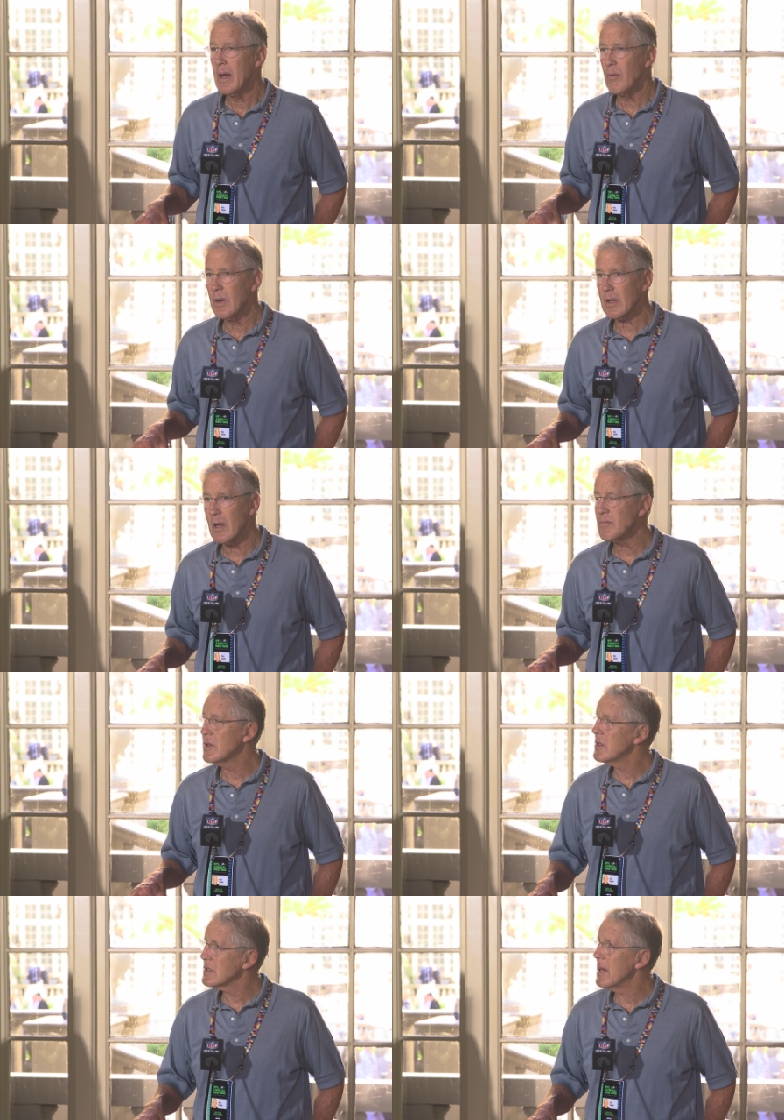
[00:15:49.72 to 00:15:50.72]
When it comes
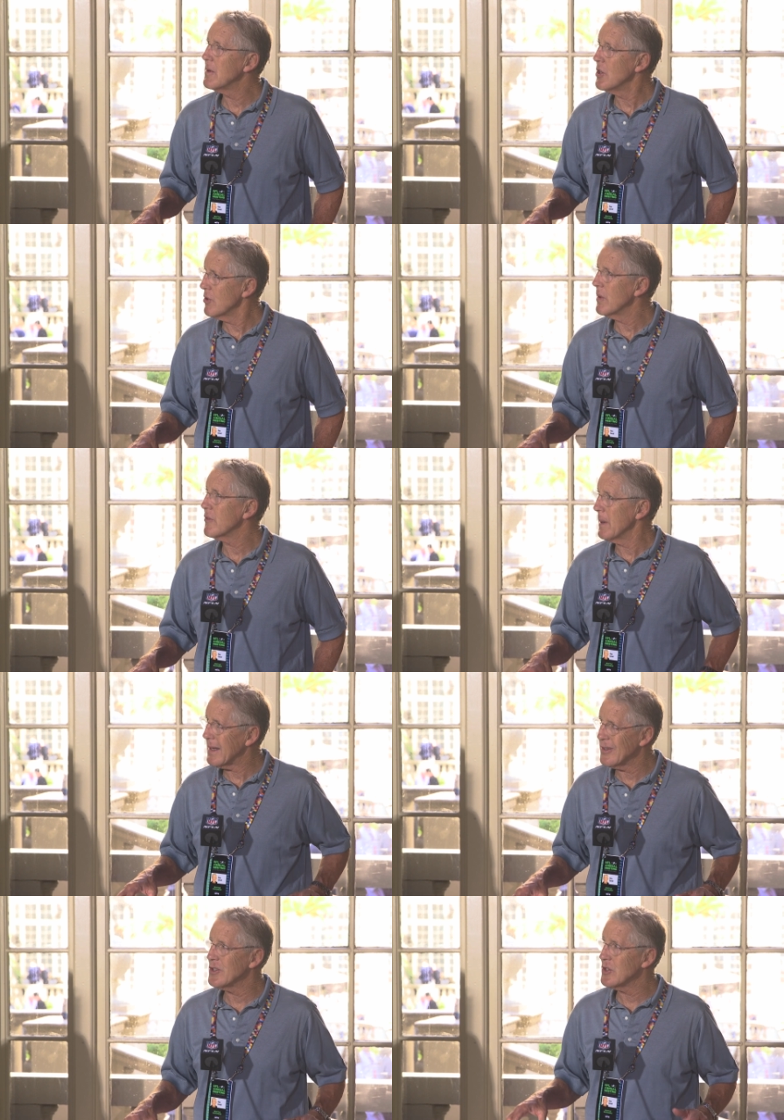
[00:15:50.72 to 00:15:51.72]
to this time of year, we have to
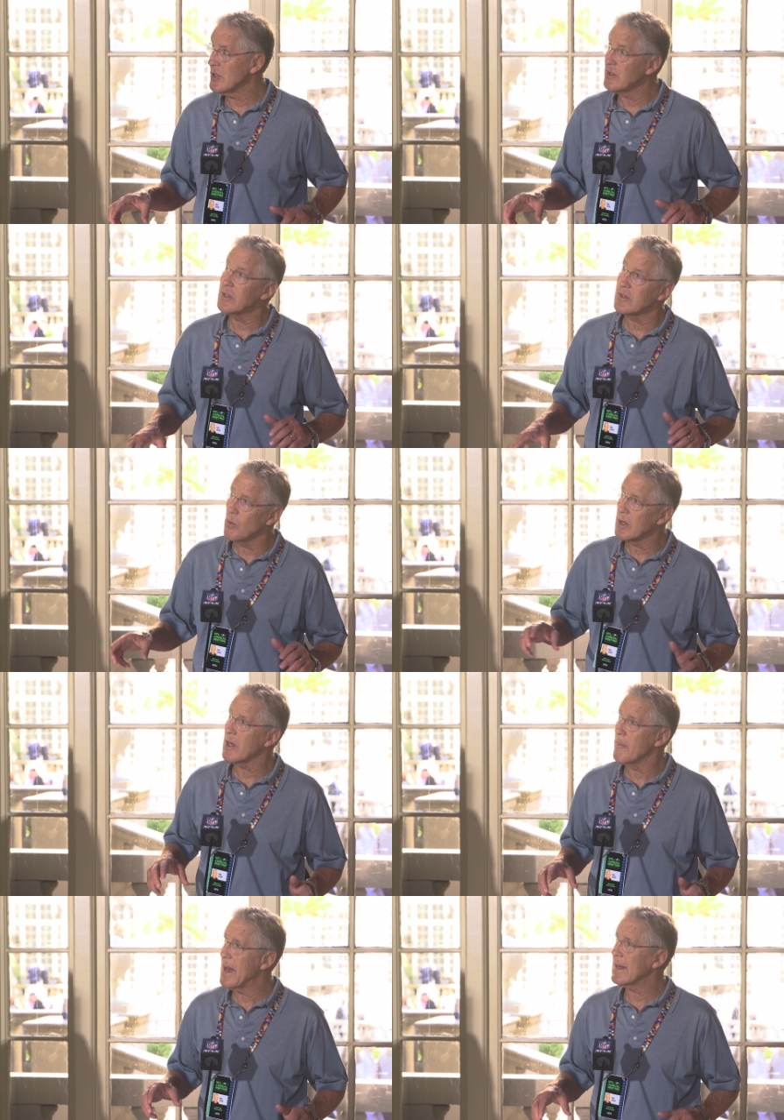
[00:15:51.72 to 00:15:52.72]
make a decision: does he want
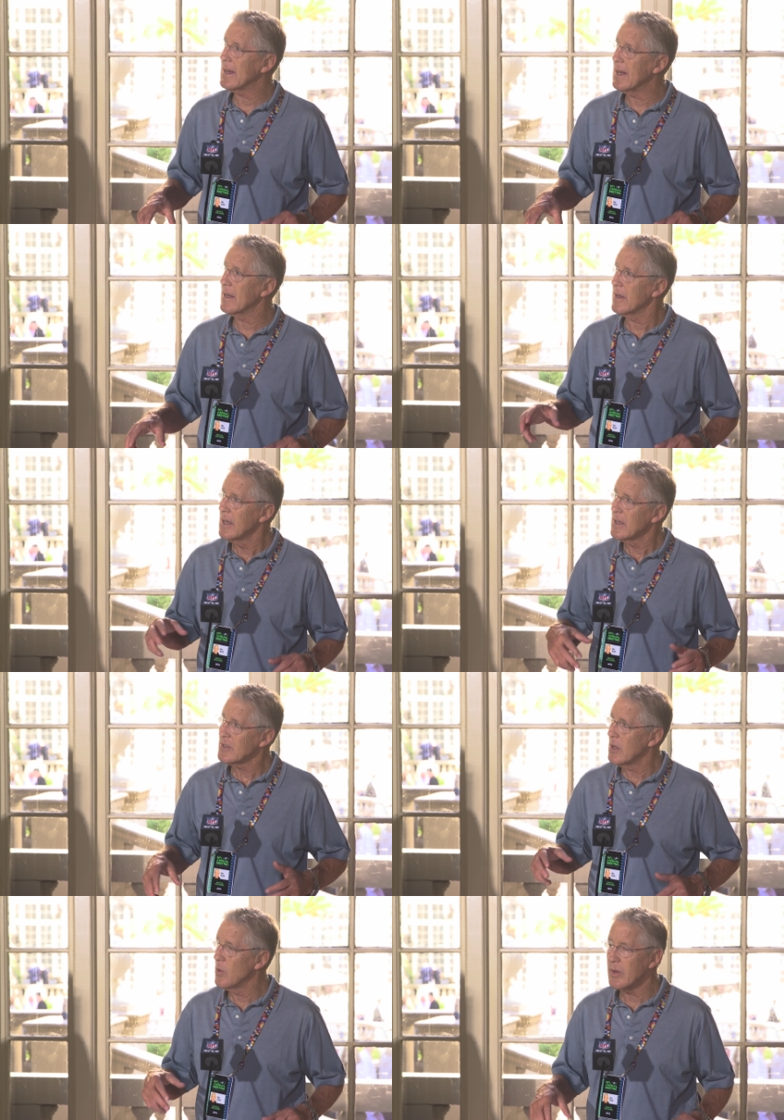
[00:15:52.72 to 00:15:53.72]
to come back again and
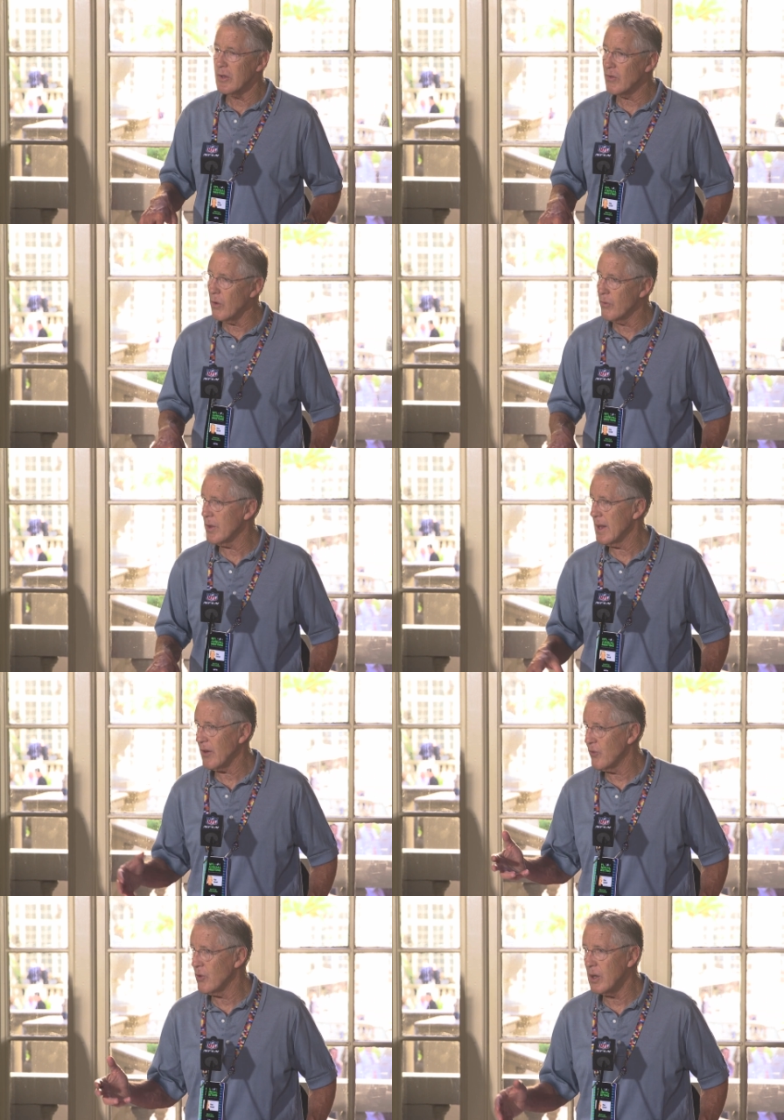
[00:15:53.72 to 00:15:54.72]
stay with us over the
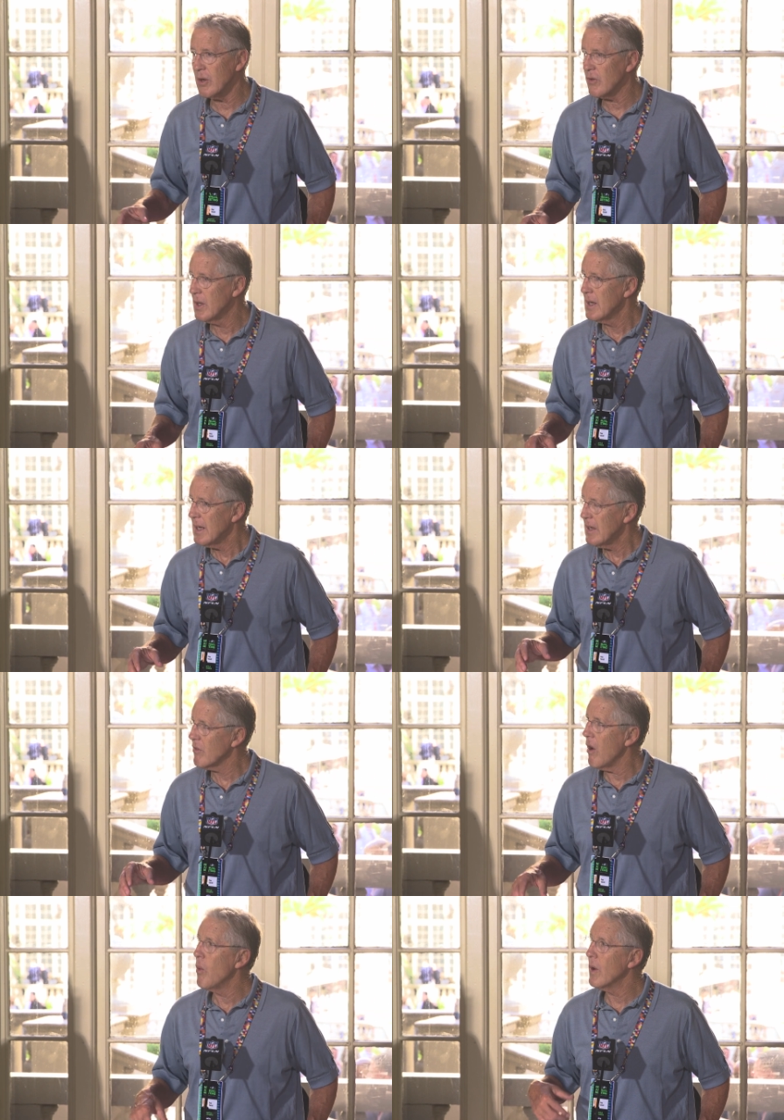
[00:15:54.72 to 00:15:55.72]
last few years? He's
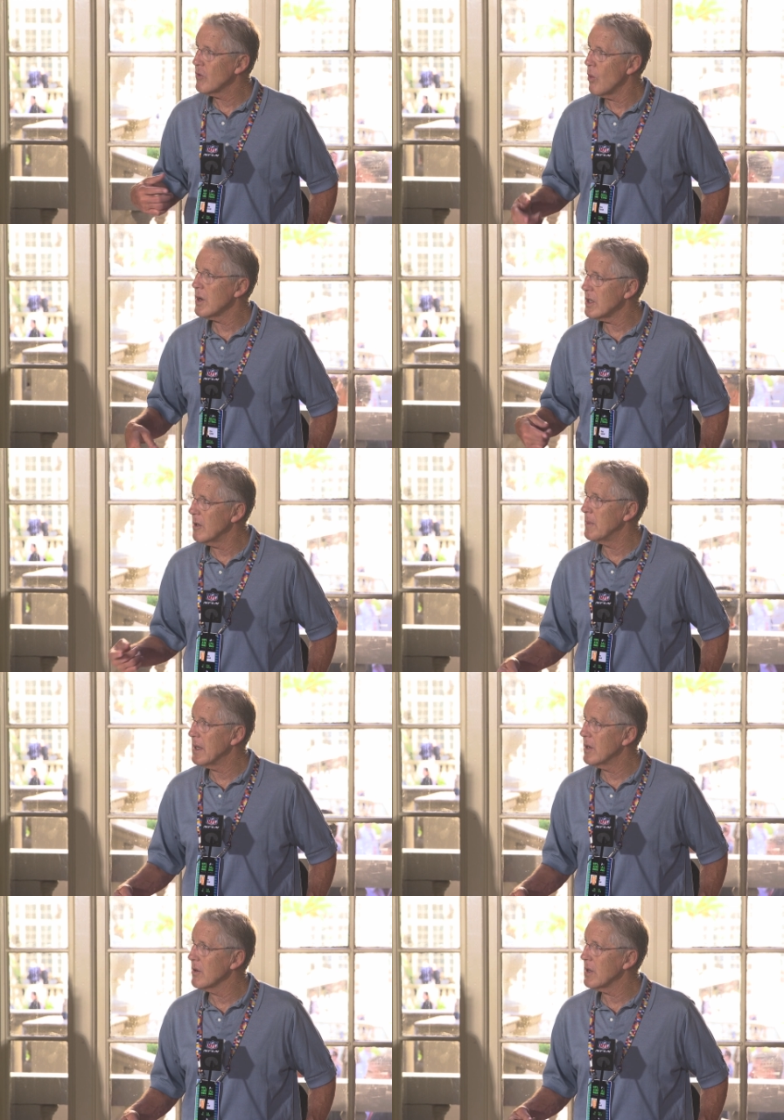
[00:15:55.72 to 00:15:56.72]
always wanted to
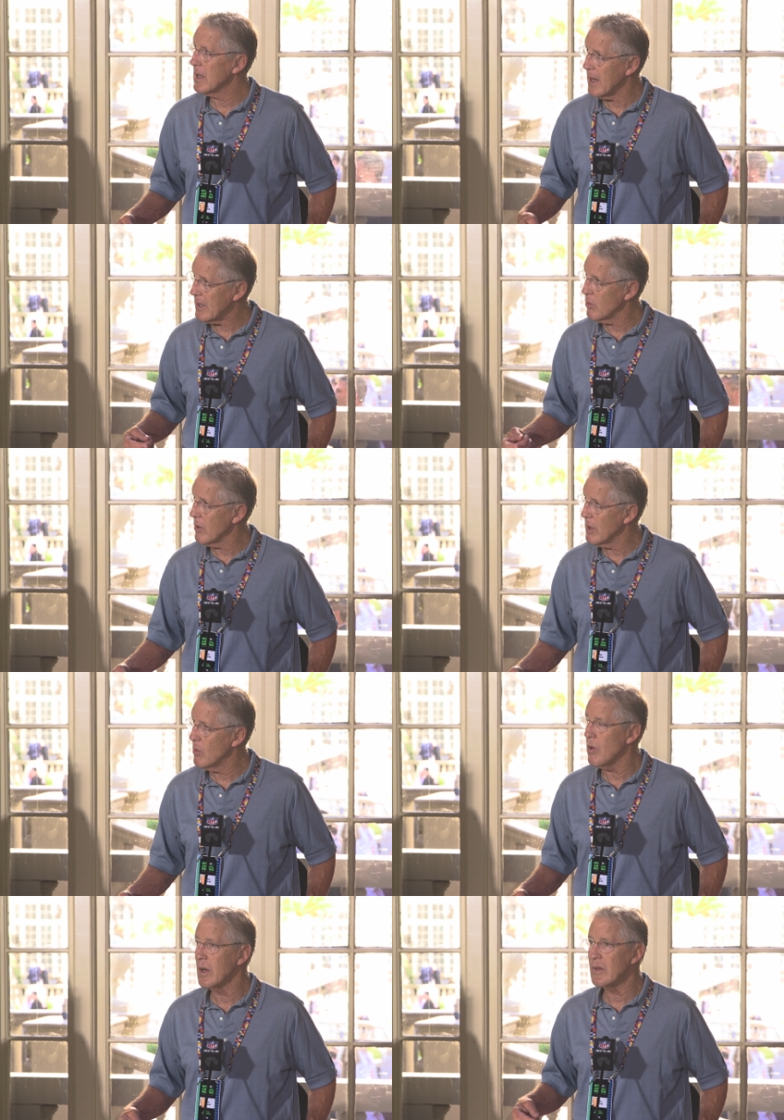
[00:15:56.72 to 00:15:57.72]
be here. He liked where he
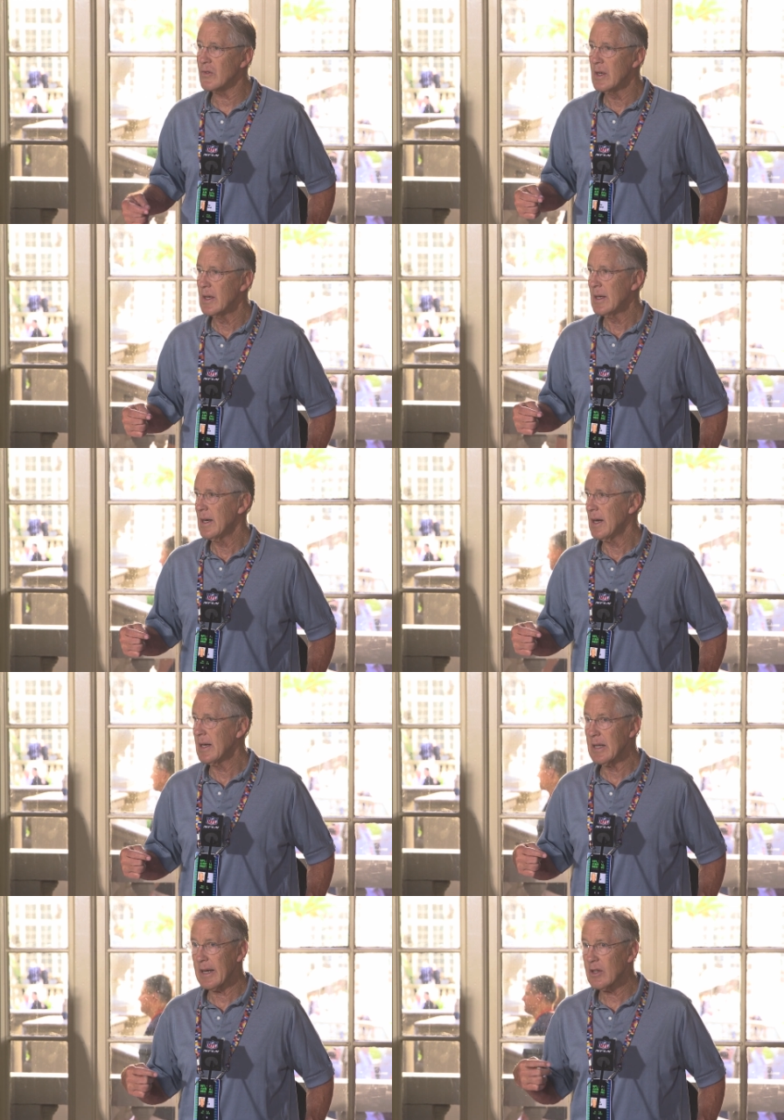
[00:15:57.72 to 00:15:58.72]
was. Uh,
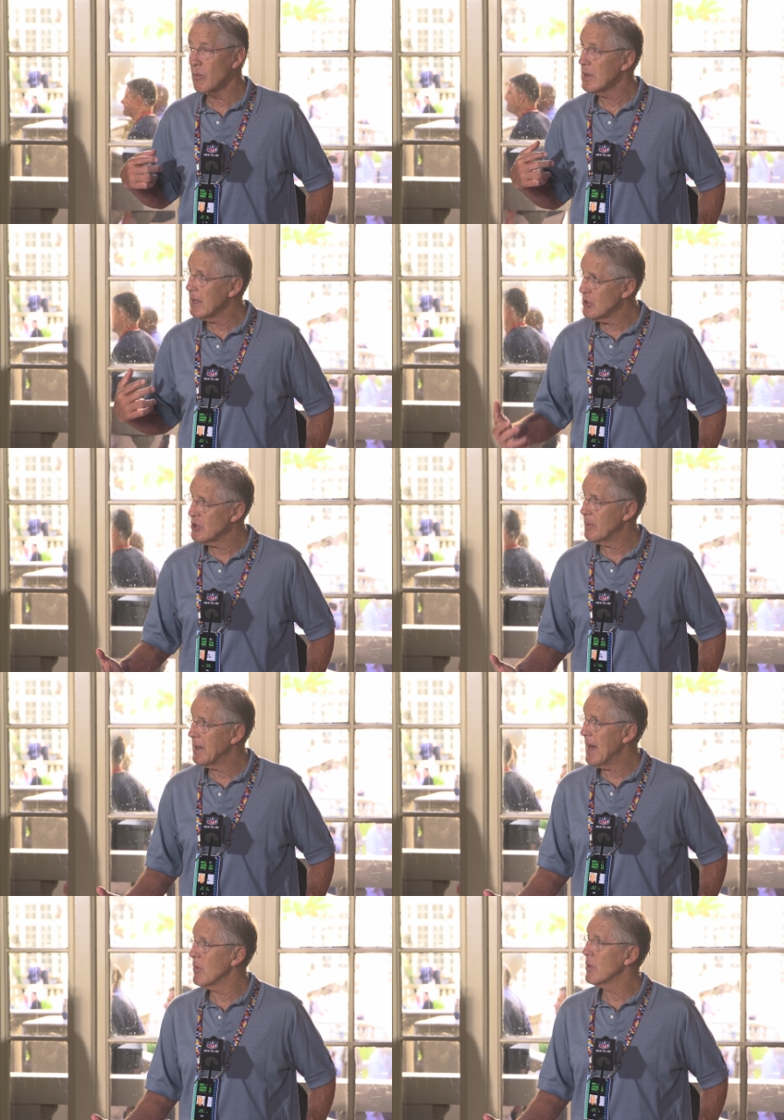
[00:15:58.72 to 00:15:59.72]
he liked the relationship
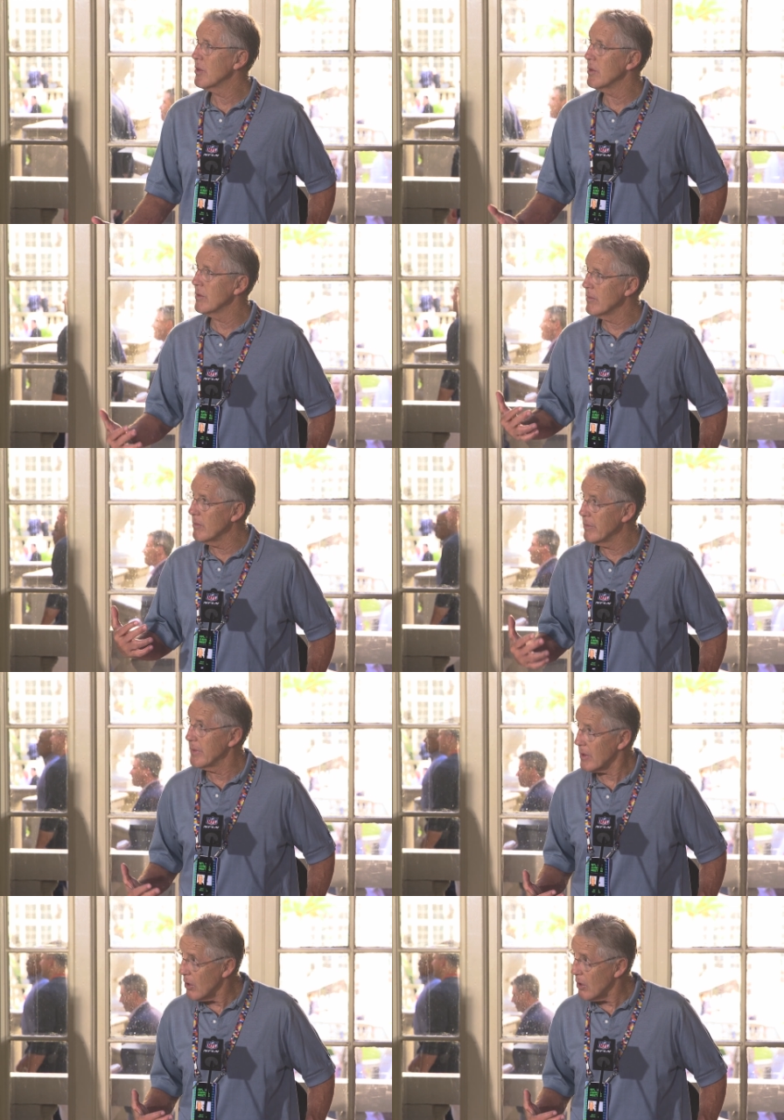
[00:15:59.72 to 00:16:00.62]
he had with the